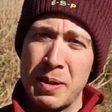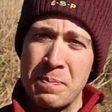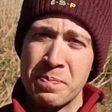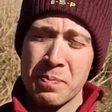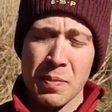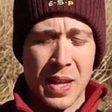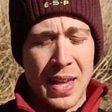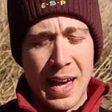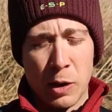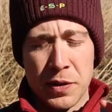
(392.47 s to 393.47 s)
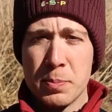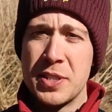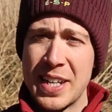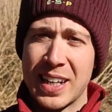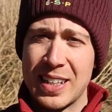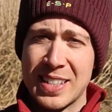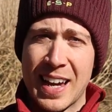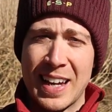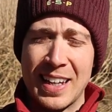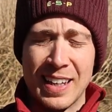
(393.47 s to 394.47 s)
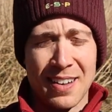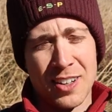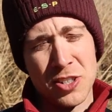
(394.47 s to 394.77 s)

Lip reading: And on this particular day,